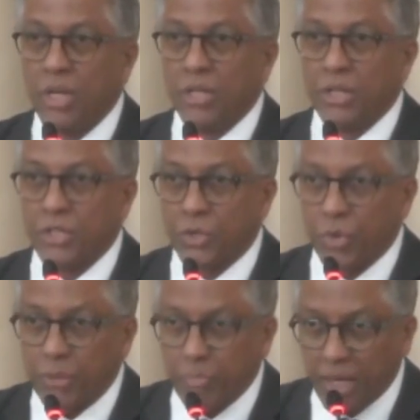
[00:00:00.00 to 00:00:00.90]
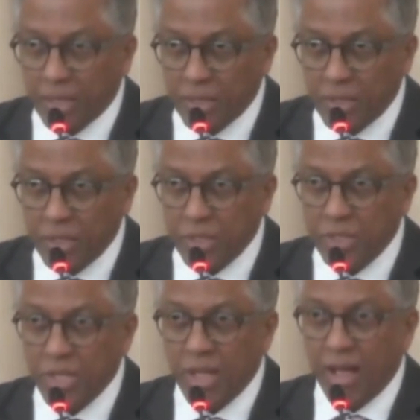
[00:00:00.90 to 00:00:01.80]
discrete penalties
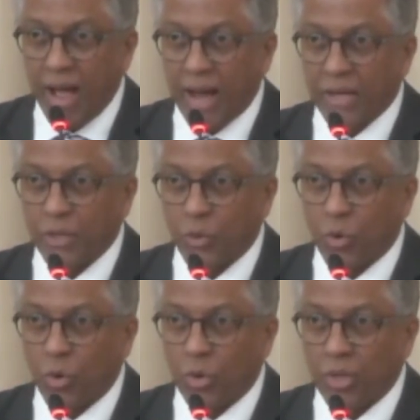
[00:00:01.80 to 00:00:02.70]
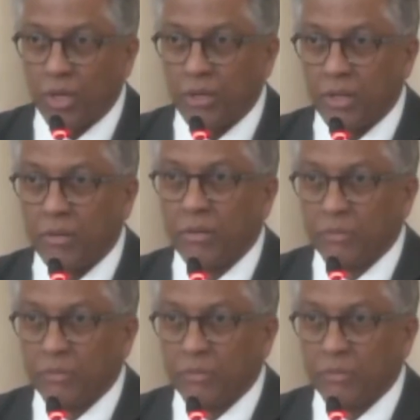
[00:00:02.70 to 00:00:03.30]
and or other